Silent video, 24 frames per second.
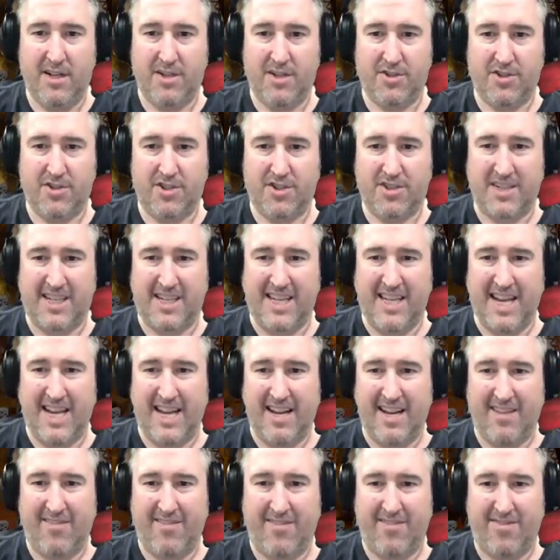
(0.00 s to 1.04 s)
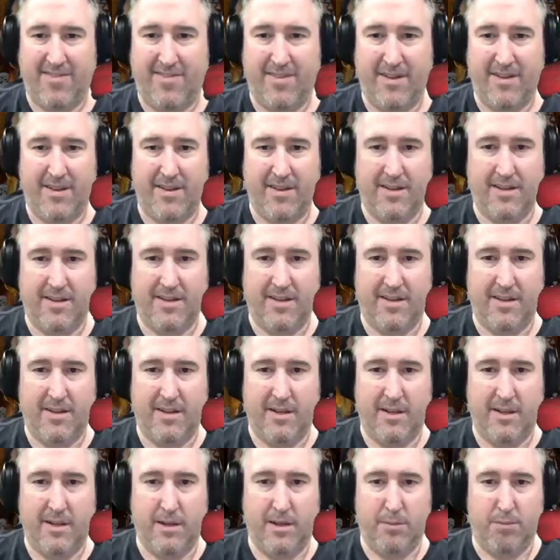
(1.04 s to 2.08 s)
just to kind of
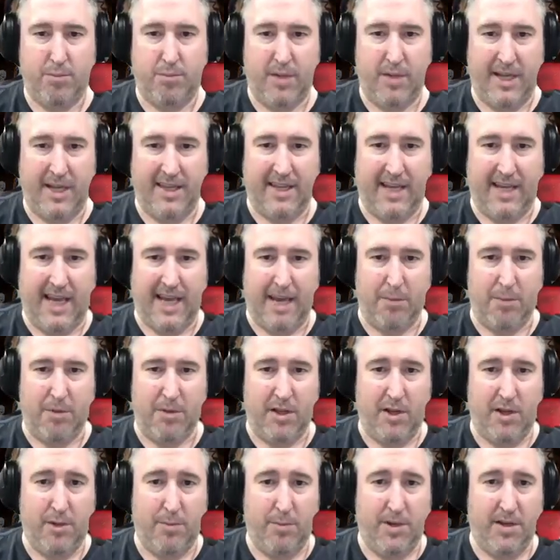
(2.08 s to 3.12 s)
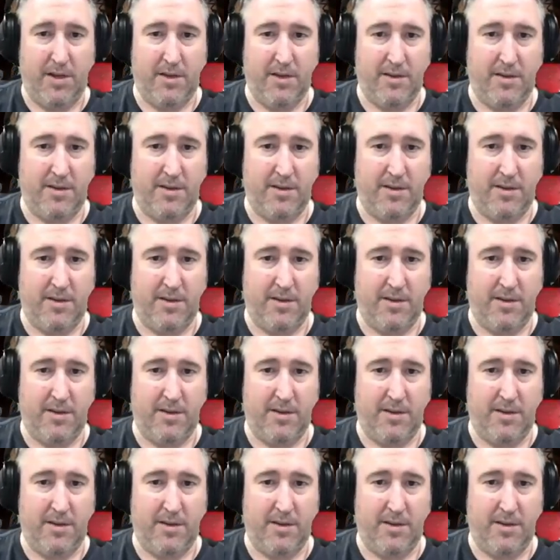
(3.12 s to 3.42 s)
play the game a little bit.